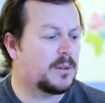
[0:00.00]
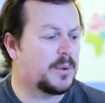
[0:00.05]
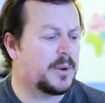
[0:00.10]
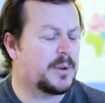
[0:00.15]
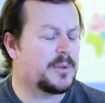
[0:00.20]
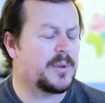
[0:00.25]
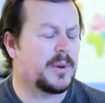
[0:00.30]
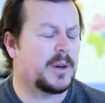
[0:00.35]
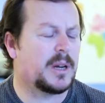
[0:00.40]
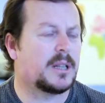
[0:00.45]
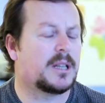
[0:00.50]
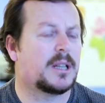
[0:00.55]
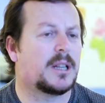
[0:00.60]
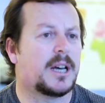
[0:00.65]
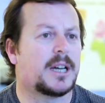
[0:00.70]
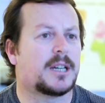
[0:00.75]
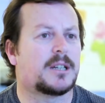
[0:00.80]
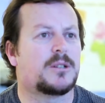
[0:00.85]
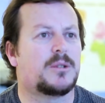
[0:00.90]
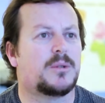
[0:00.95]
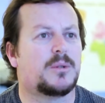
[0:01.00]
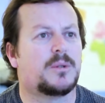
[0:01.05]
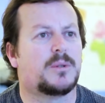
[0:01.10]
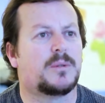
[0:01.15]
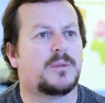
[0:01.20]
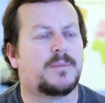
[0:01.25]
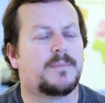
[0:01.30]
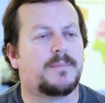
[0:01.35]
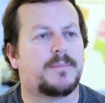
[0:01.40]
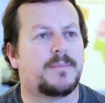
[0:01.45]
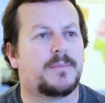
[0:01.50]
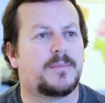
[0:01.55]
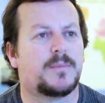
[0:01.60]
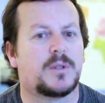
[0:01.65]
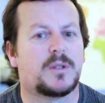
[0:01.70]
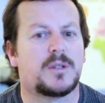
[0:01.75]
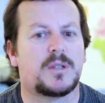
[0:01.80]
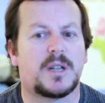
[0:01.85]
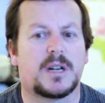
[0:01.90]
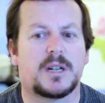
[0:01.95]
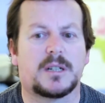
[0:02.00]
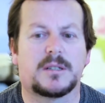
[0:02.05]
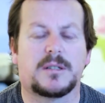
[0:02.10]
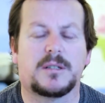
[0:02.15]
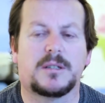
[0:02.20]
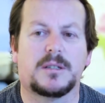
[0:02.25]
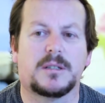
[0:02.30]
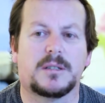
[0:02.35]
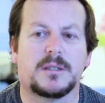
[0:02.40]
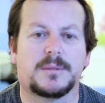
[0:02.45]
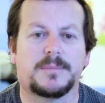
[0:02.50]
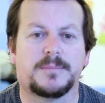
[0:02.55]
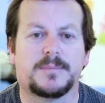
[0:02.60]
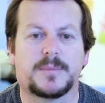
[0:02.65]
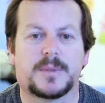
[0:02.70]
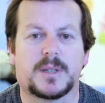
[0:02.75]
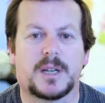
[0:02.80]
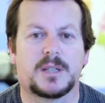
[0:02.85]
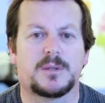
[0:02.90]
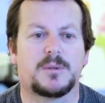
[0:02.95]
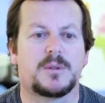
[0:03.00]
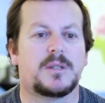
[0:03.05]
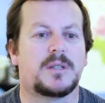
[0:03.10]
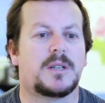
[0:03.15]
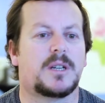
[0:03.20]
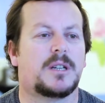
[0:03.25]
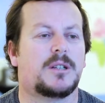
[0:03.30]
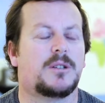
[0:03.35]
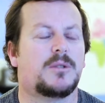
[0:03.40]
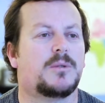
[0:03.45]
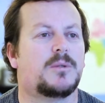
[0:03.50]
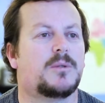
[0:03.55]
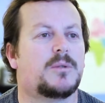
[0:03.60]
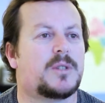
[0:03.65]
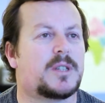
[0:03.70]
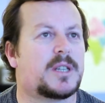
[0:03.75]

We really like to start to, as we say, to